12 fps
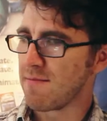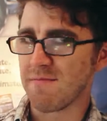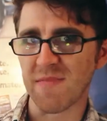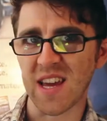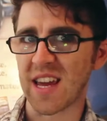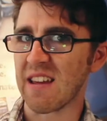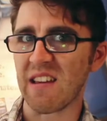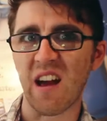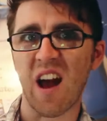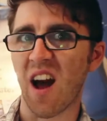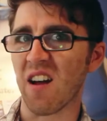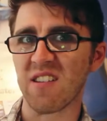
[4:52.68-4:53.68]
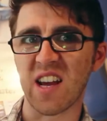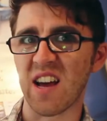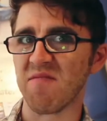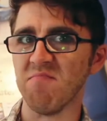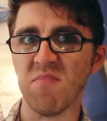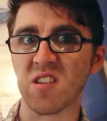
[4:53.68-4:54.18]
may God
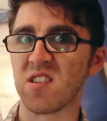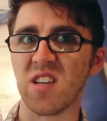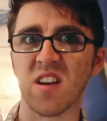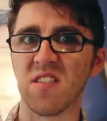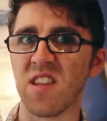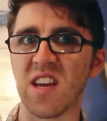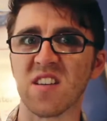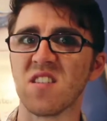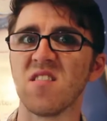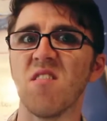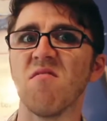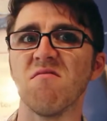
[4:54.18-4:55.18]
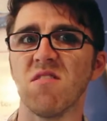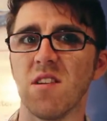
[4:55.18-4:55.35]
have mercy on their soul.